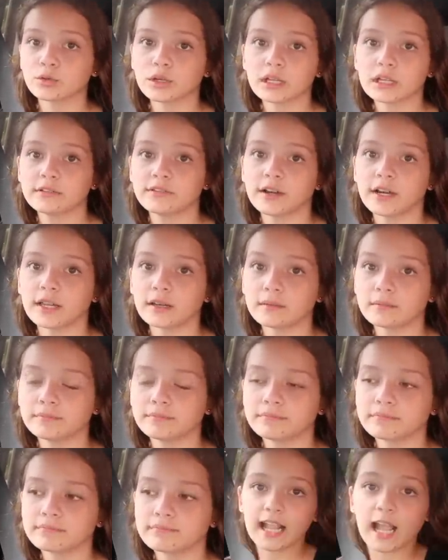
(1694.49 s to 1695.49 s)
period. And it was really
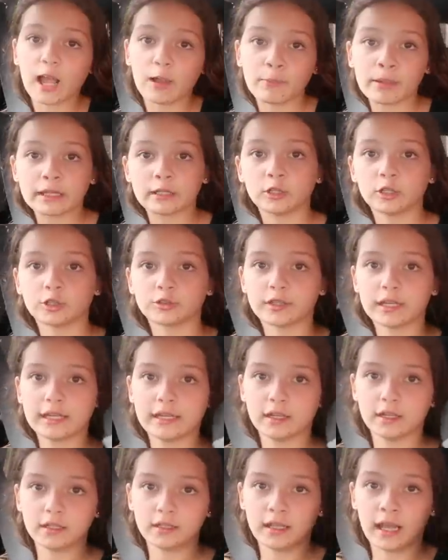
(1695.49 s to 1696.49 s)
fun. I have my clothes right
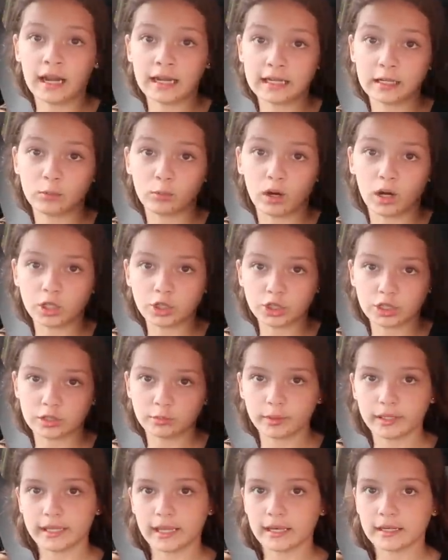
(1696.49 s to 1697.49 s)
here. I need to wash this
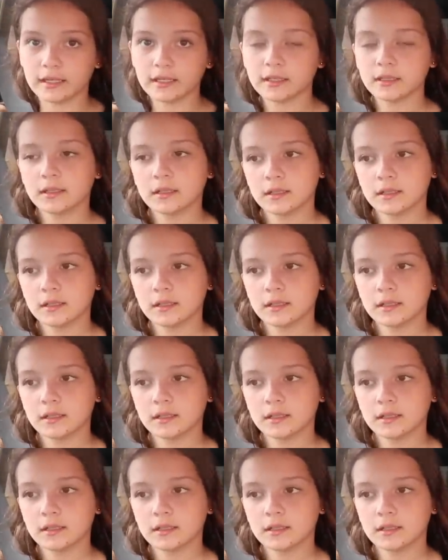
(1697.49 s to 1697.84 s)
weekend.